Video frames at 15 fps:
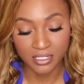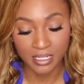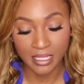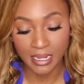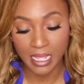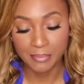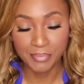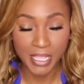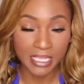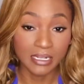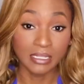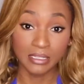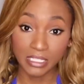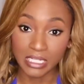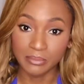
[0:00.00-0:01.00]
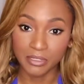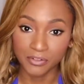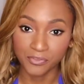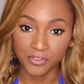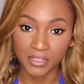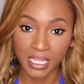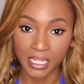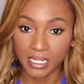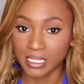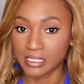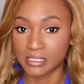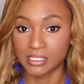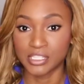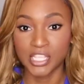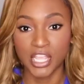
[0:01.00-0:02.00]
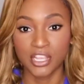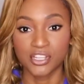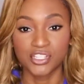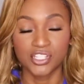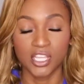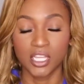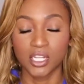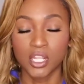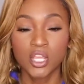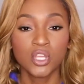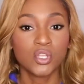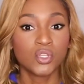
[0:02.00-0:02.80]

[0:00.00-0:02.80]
and I paid a little bit for that because this hair shed